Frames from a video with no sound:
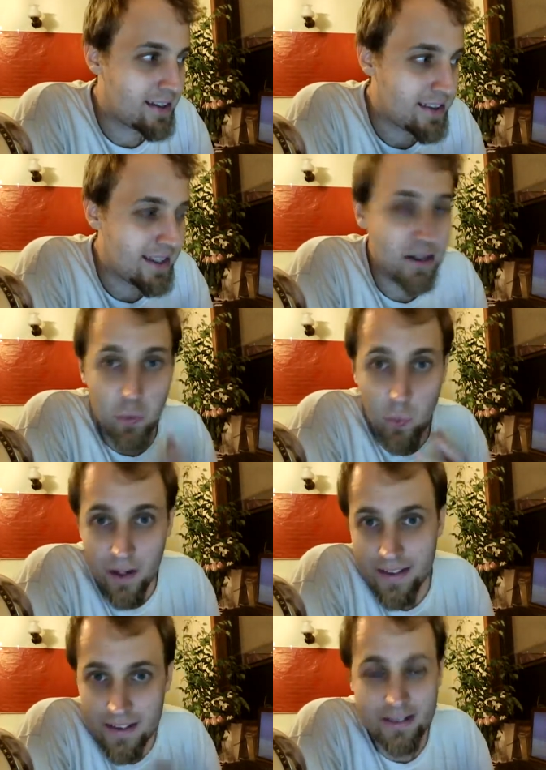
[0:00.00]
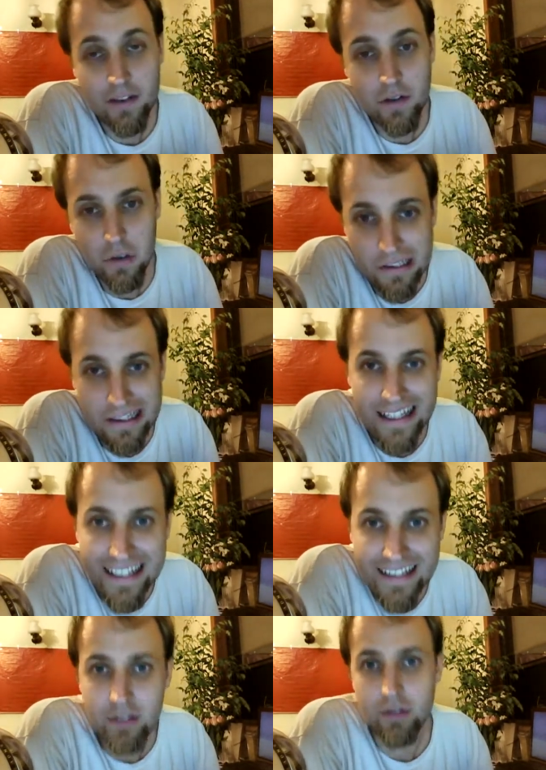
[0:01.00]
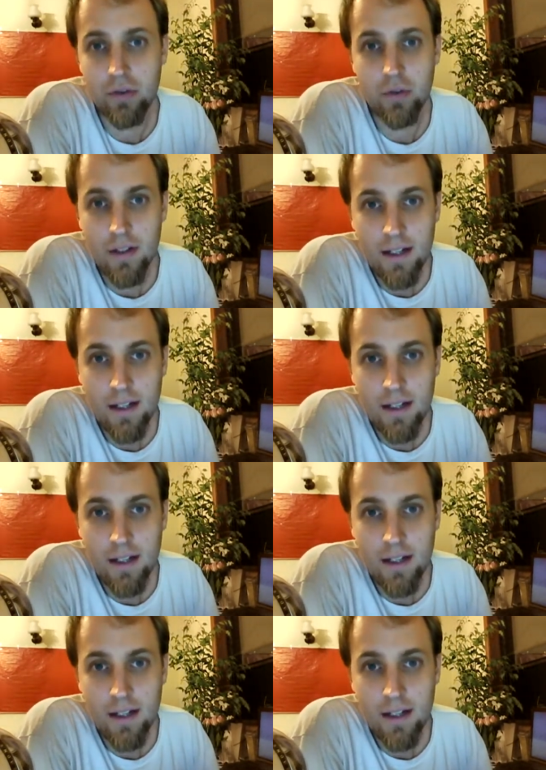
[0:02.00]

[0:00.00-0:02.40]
think what this could lead to.